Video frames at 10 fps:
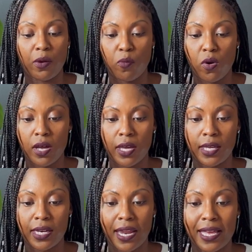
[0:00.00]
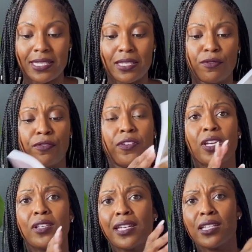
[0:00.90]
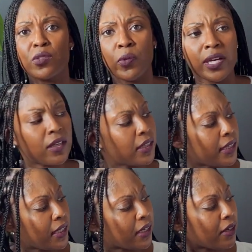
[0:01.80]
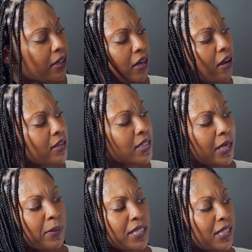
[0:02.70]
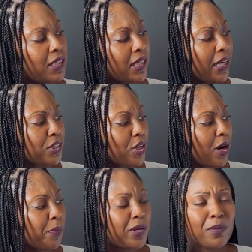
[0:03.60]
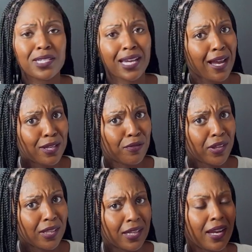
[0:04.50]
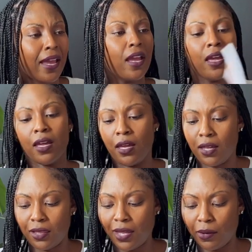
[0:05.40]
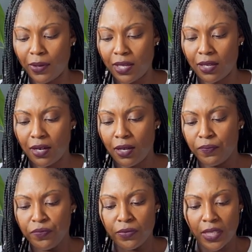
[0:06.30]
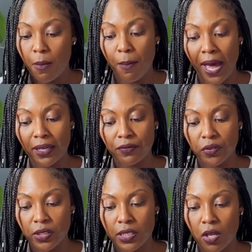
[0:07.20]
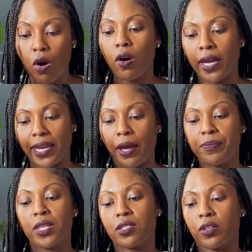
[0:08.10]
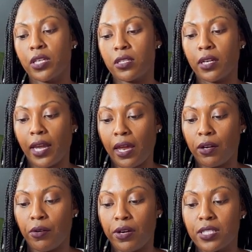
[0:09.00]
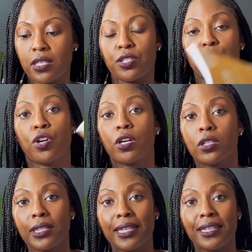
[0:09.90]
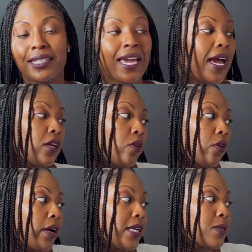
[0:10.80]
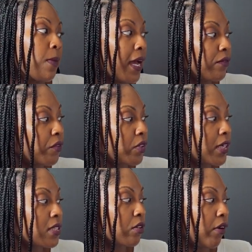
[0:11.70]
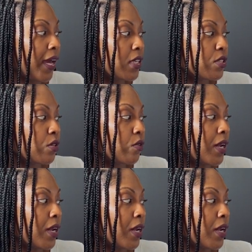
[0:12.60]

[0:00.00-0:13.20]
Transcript: one. It has this feelings wheel in here, y'all. It's like basically like a chart, pretty much like how you feeling today. Like what? Mindfulness. Oh, okay, yeah. So these are the categories. It's journaling categories: mindfulness, gratitude,